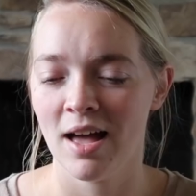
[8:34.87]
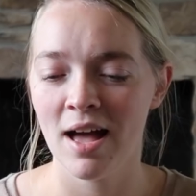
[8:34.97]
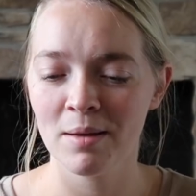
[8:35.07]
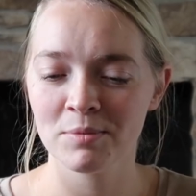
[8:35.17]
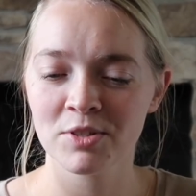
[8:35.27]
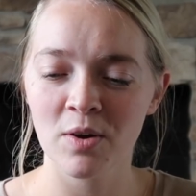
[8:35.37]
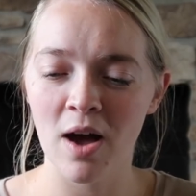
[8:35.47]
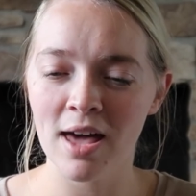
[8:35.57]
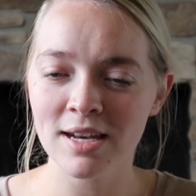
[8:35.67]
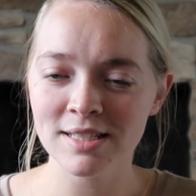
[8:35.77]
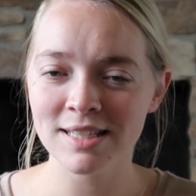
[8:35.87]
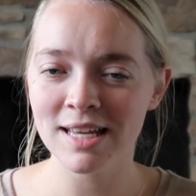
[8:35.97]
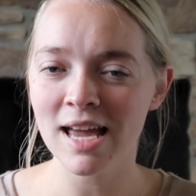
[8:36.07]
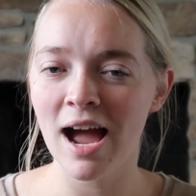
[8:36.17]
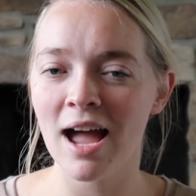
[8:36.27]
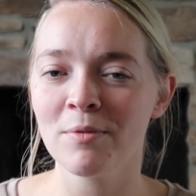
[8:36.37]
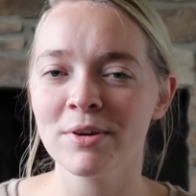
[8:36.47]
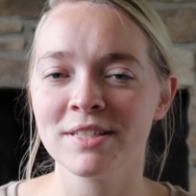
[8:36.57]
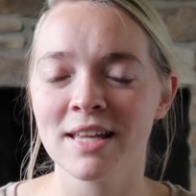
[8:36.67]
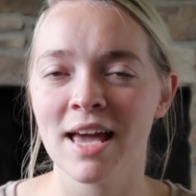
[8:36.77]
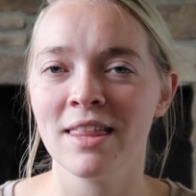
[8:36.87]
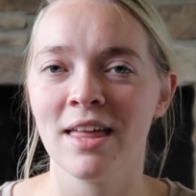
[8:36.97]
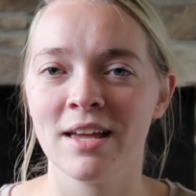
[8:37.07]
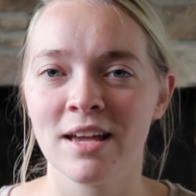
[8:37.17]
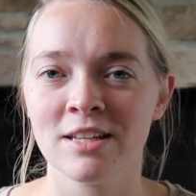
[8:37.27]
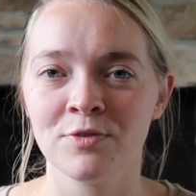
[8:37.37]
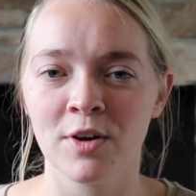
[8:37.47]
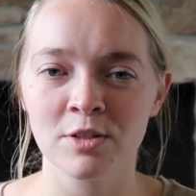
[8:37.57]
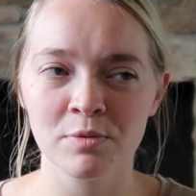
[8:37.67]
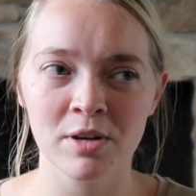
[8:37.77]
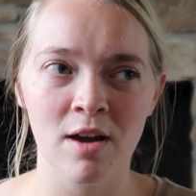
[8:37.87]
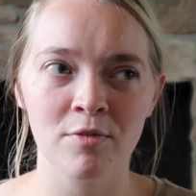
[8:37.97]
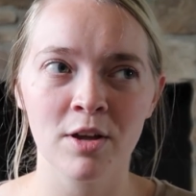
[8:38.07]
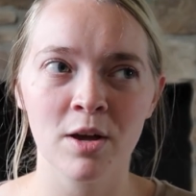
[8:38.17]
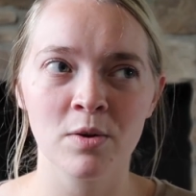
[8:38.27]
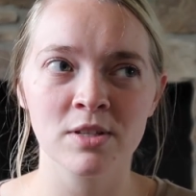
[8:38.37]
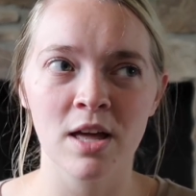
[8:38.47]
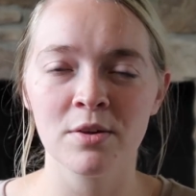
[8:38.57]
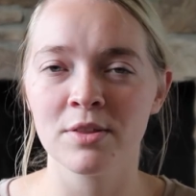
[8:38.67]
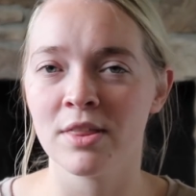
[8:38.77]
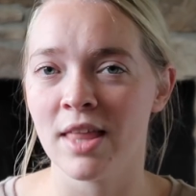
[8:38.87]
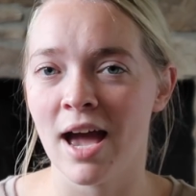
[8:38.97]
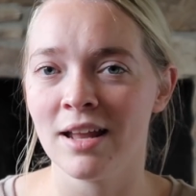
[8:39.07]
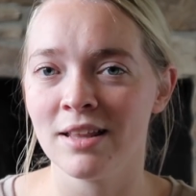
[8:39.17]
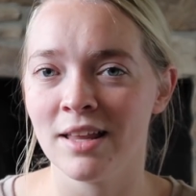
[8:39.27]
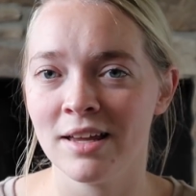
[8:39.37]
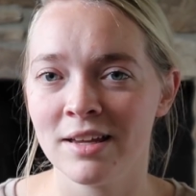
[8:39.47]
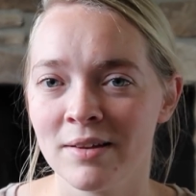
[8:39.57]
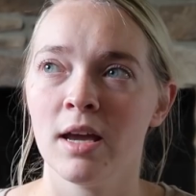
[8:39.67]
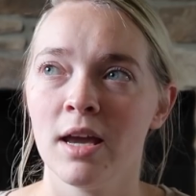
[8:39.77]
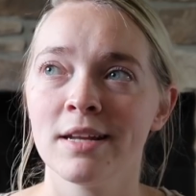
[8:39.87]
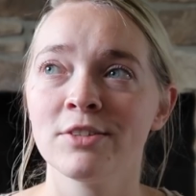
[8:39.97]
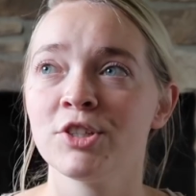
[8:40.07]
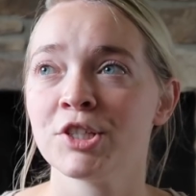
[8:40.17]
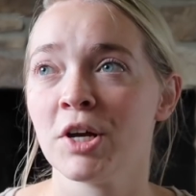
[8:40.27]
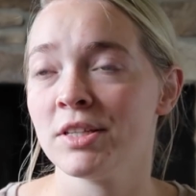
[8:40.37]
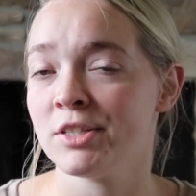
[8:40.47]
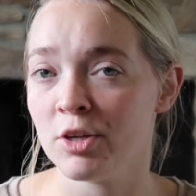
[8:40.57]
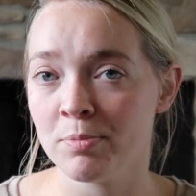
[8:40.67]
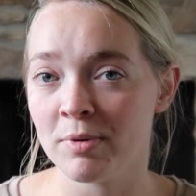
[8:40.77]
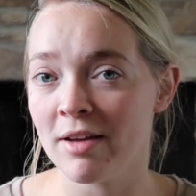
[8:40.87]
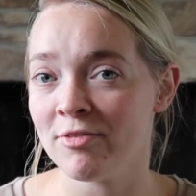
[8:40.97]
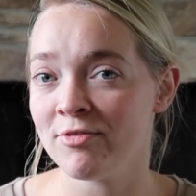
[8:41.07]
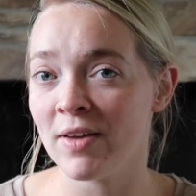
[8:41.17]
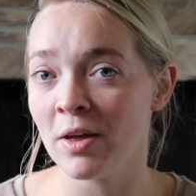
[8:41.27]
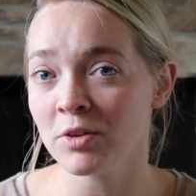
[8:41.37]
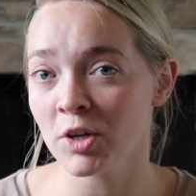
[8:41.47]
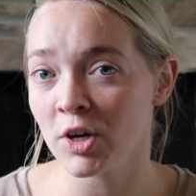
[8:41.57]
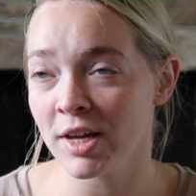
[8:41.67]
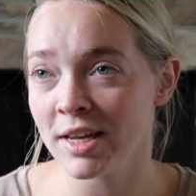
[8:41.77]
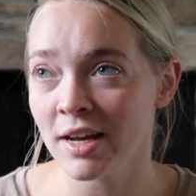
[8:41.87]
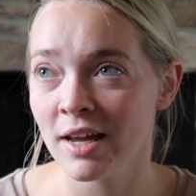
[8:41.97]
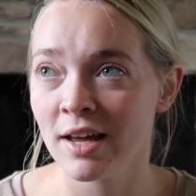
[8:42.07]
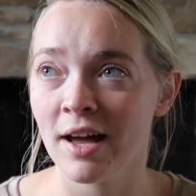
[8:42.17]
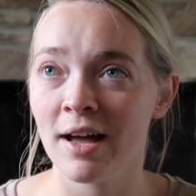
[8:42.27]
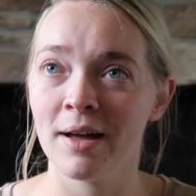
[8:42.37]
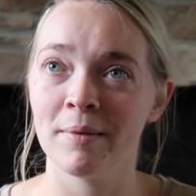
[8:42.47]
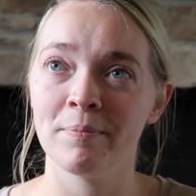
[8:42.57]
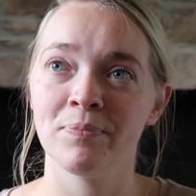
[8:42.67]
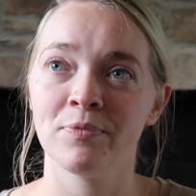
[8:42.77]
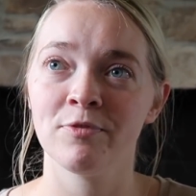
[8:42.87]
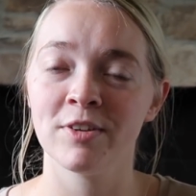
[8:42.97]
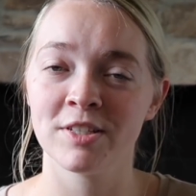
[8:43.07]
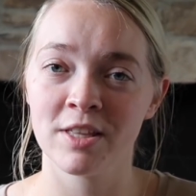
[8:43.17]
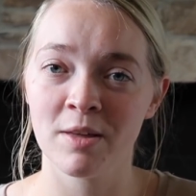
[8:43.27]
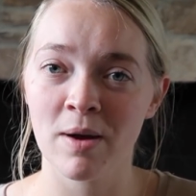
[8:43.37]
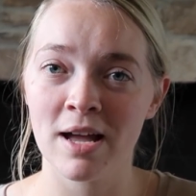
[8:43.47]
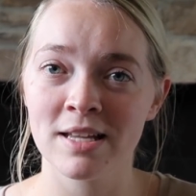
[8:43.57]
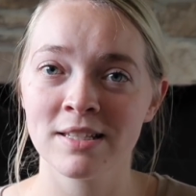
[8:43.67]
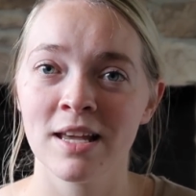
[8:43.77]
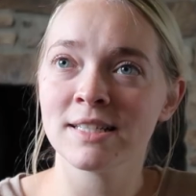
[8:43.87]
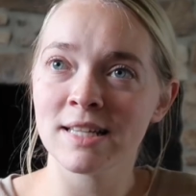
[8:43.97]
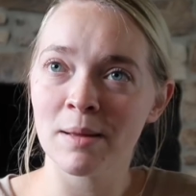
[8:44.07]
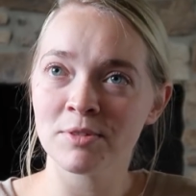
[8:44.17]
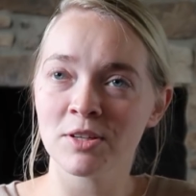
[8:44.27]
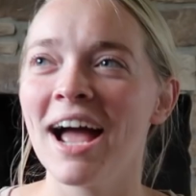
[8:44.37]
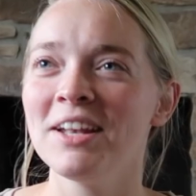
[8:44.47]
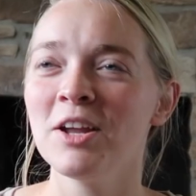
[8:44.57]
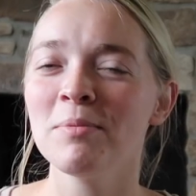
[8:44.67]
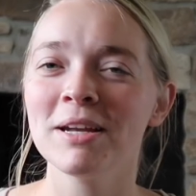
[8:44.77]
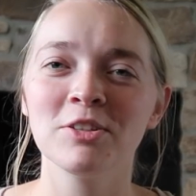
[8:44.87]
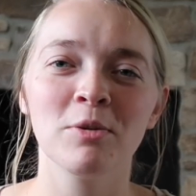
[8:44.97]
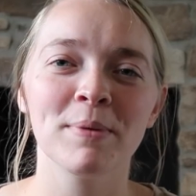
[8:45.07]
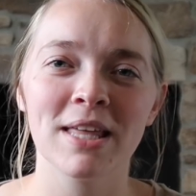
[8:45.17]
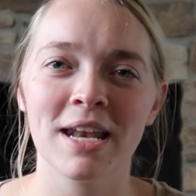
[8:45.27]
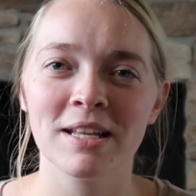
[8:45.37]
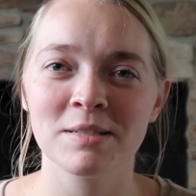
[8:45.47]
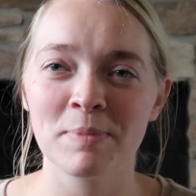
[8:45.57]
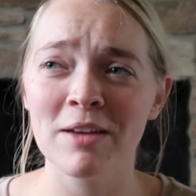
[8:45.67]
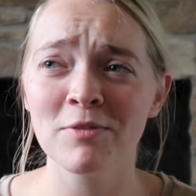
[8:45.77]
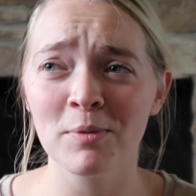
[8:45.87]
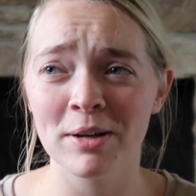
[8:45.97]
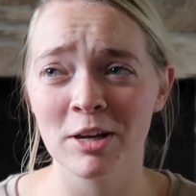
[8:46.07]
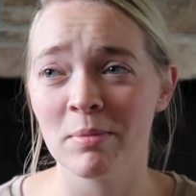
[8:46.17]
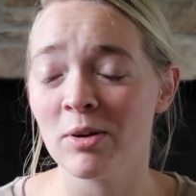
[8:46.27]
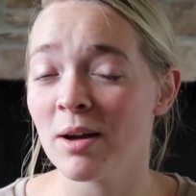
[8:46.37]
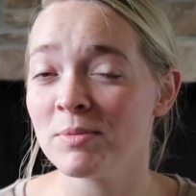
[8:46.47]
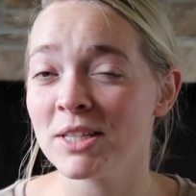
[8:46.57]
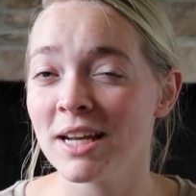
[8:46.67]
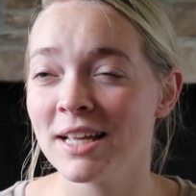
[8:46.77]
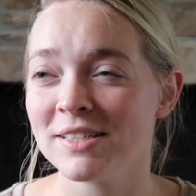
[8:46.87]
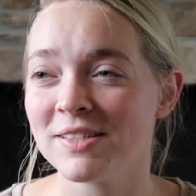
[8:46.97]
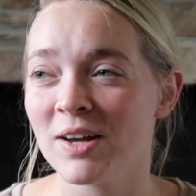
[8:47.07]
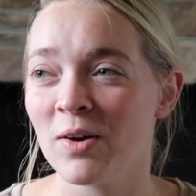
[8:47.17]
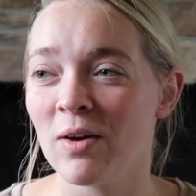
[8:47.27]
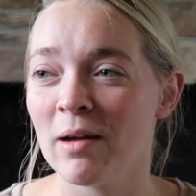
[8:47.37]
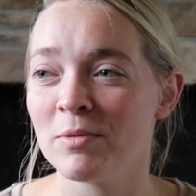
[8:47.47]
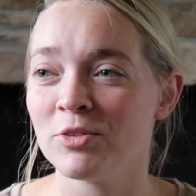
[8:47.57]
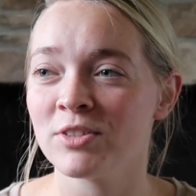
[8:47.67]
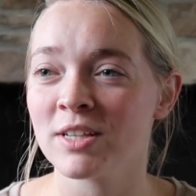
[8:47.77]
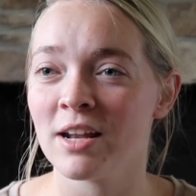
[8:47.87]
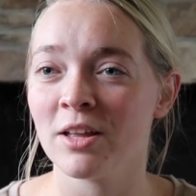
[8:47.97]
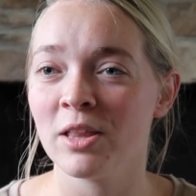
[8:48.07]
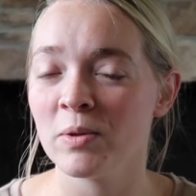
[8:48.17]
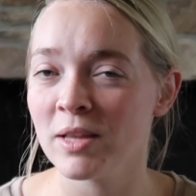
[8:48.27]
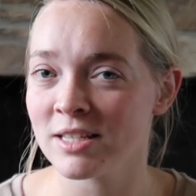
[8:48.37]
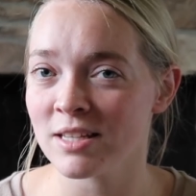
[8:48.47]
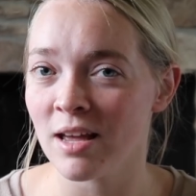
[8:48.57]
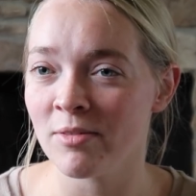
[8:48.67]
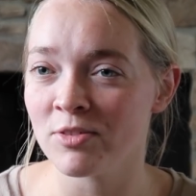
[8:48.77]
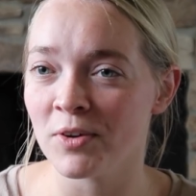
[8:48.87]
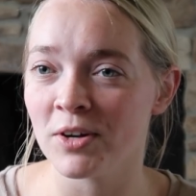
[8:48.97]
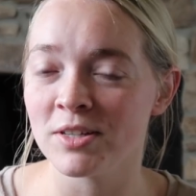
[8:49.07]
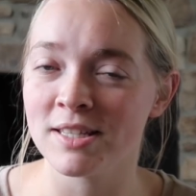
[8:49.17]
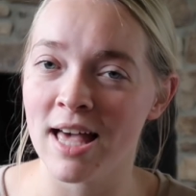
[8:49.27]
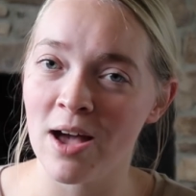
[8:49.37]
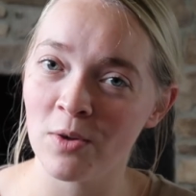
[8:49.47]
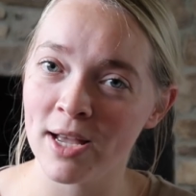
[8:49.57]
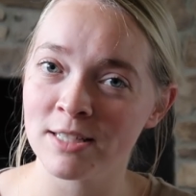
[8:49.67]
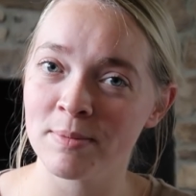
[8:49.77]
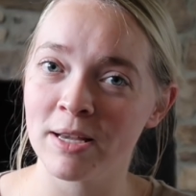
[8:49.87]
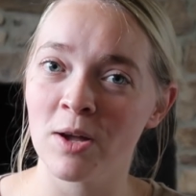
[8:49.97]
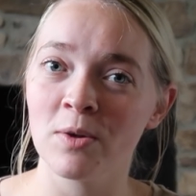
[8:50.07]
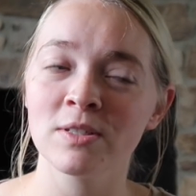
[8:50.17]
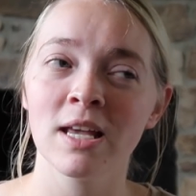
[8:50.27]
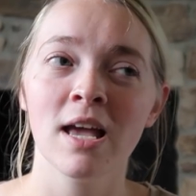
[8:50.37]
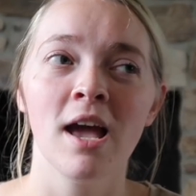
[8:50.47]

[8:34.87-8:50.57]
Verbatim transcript: Um, so honestly, I would say like as far as recovery goes, other than that, like it has just gone super. i felt good um, physically wise, except nobody told me that it is painful when your milk comes in, and so I was just kind of clueless as far as that whole aspect goes.